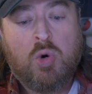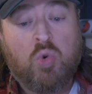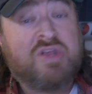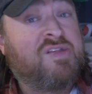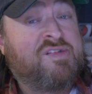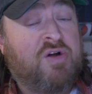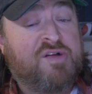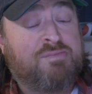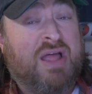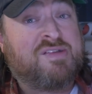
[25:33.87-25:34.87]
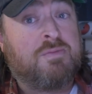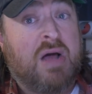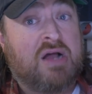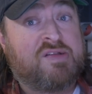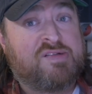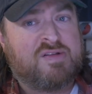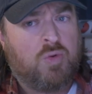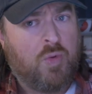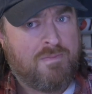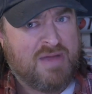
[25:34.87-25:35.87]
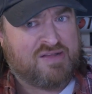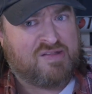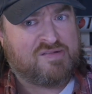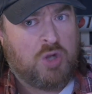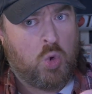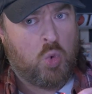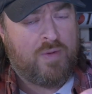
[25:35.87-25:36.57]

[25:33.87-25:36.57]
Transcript: Rookies and Stars Blaster Box. Rick let's go.